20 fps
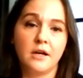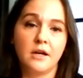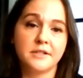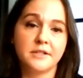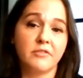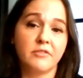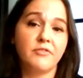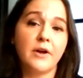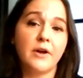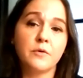
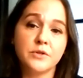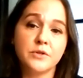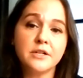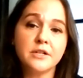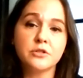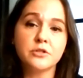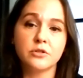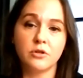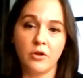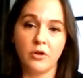It's a
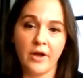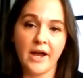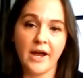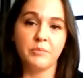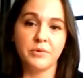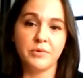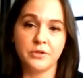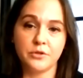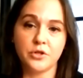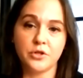foundational
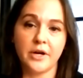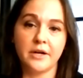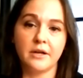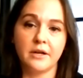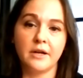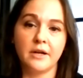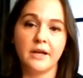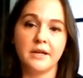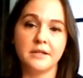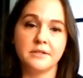app in
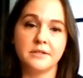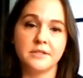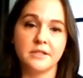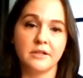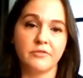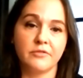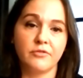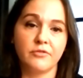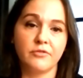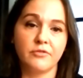China, and
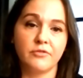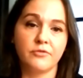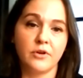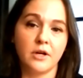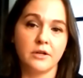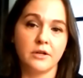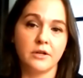if